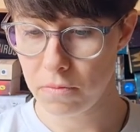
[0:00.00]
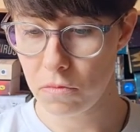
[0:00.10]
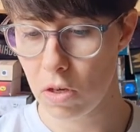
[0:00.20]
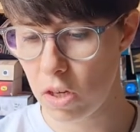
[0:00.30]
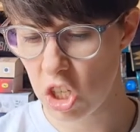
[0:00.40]

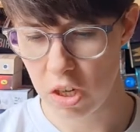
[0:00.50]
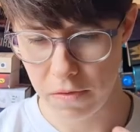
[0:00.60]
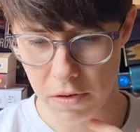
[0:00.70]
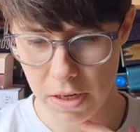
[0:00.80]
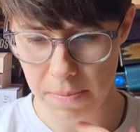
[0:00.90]
oh, I should
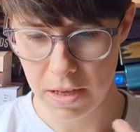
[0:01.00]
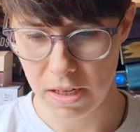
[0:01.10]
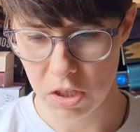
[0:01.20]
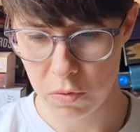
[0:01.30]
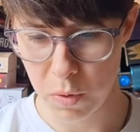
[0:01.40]
have looked up the
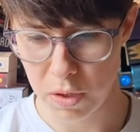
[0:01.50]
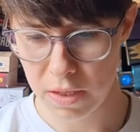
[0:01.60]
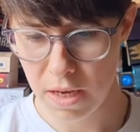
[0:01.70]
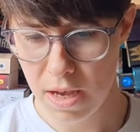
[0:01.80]
English words,